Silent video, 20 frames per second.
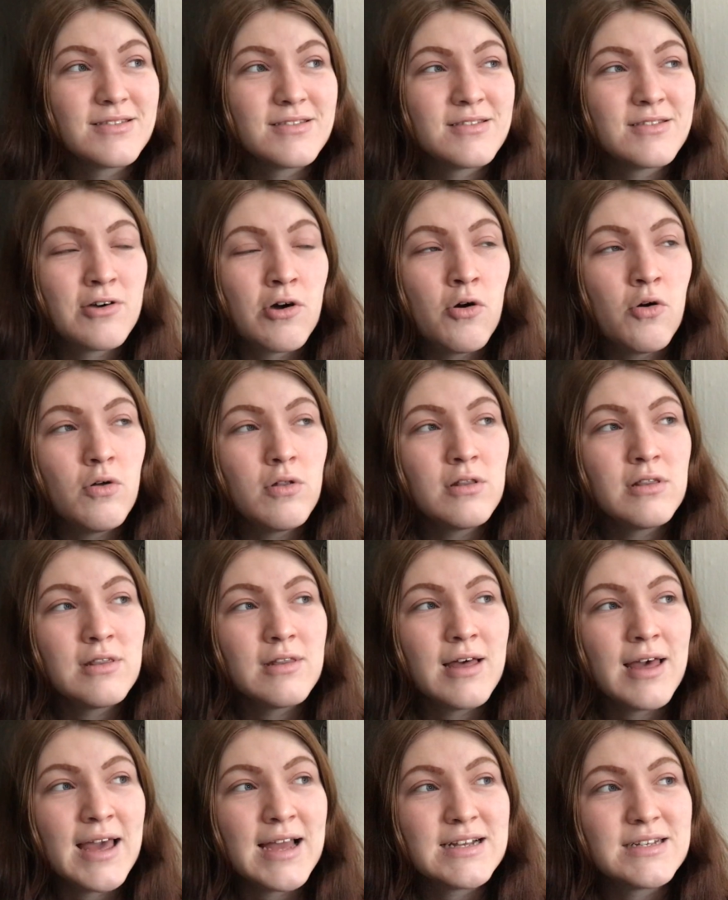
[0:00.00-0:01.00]
The whole
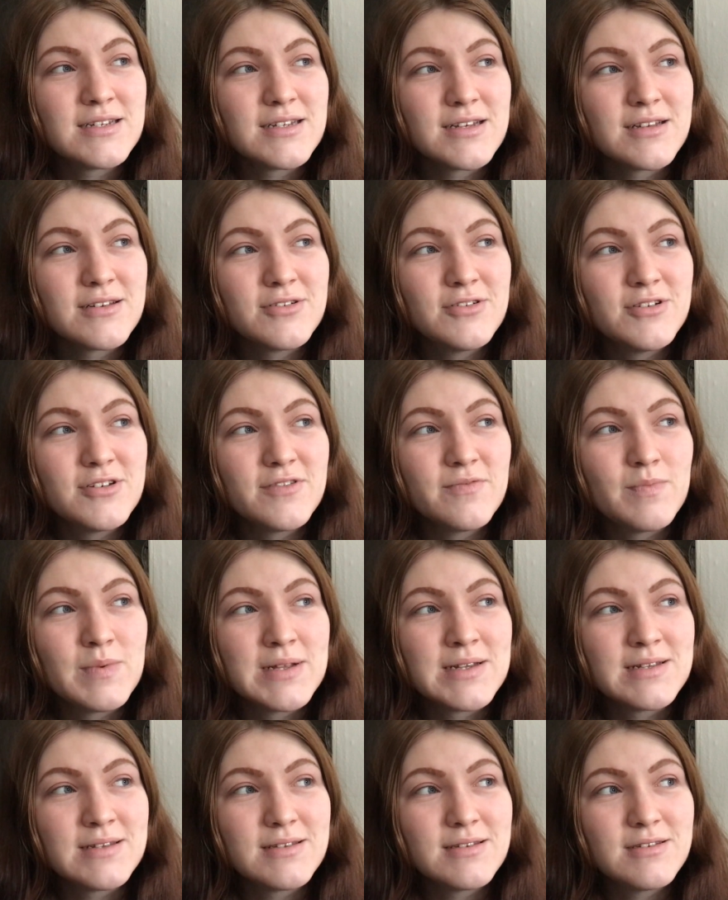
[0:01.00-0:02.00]
ending could have
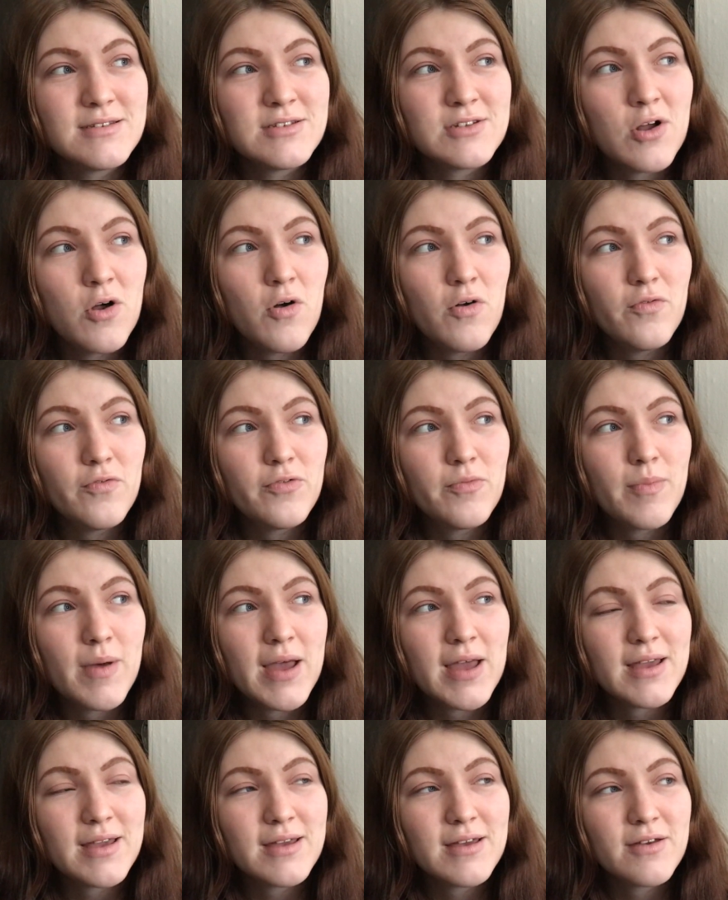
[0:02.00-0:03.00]
been solved
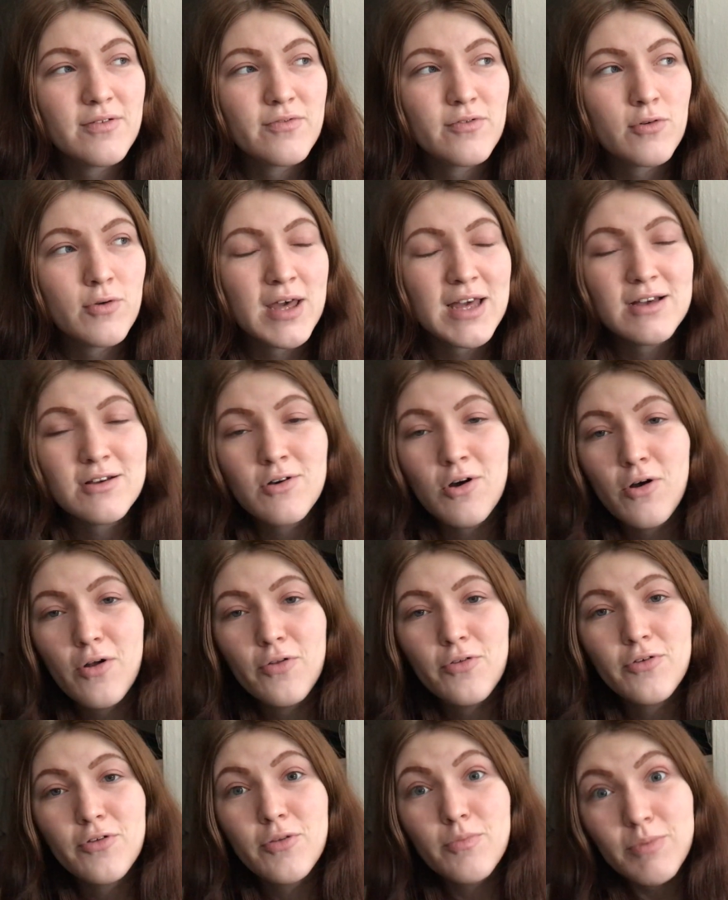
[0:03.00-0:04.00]
by a quick call
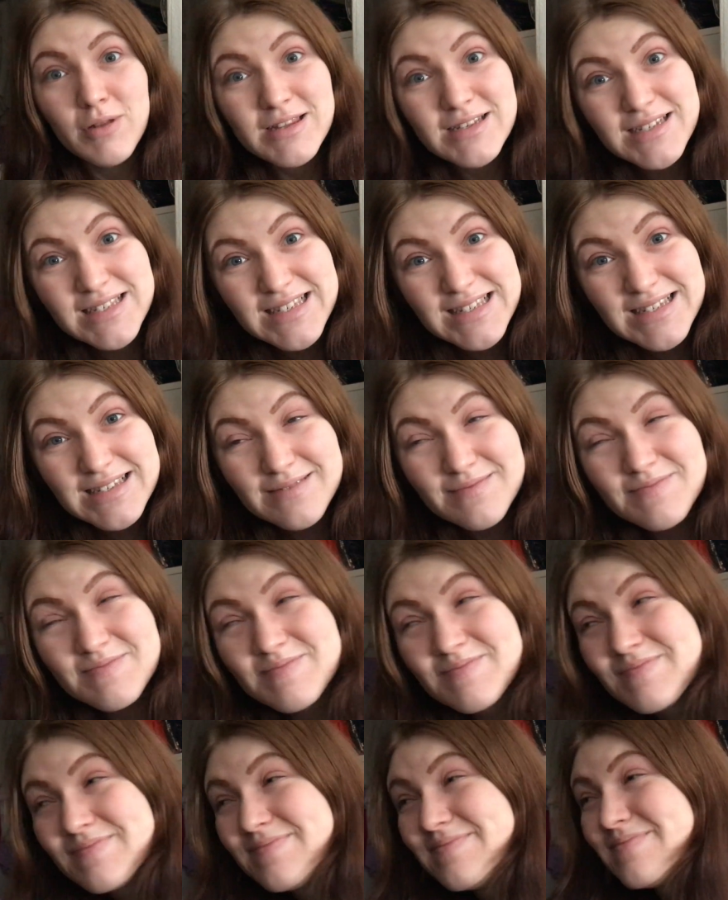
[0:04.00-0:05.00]
to the police.
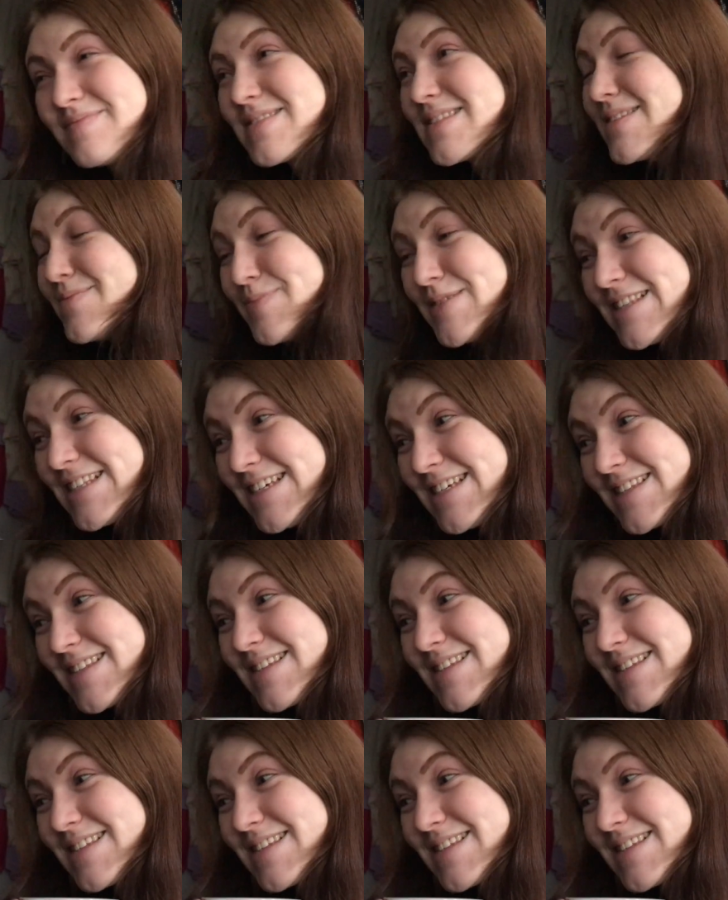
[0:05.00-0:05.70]
The police.